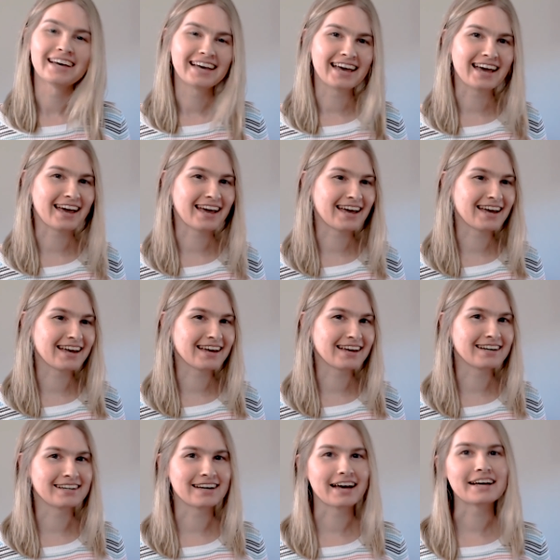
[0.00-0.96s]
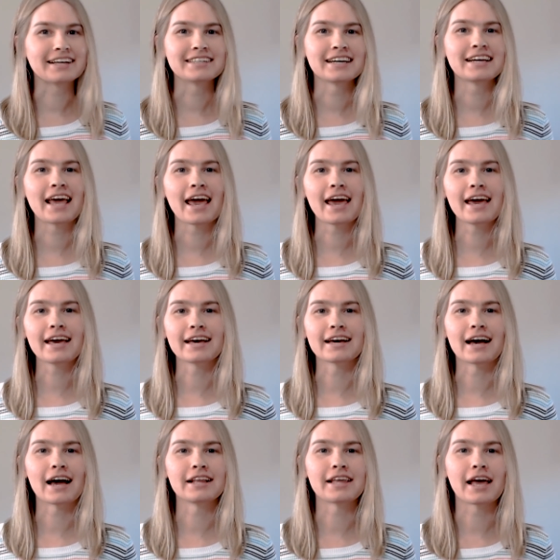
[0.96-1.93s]
and today
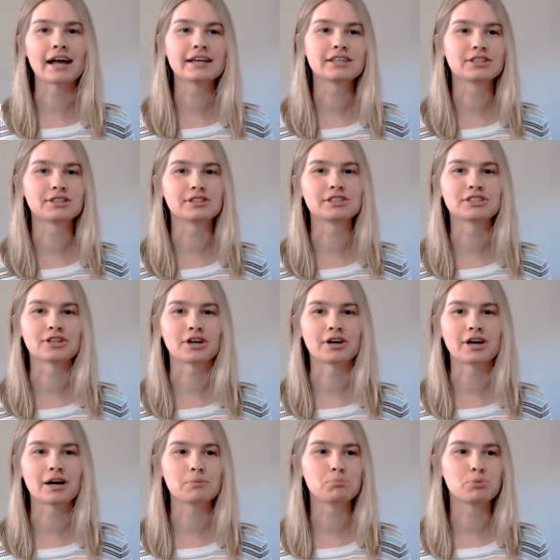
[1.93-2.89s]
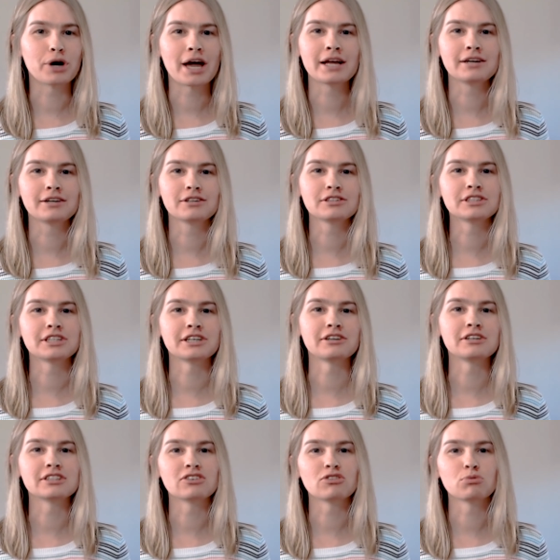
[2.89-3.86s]
I'd like to start a brand new
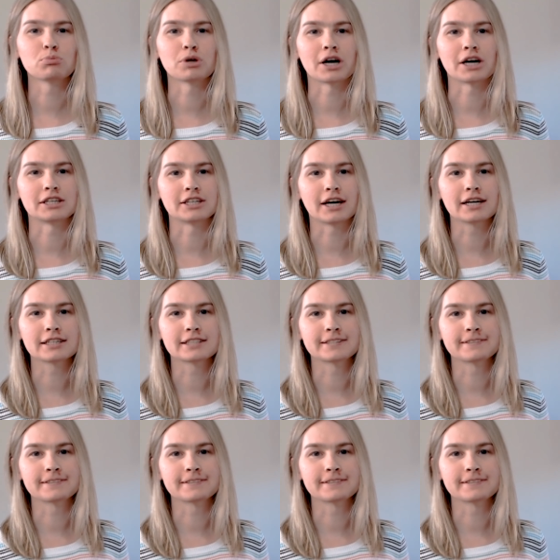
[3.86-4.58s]
series of projects.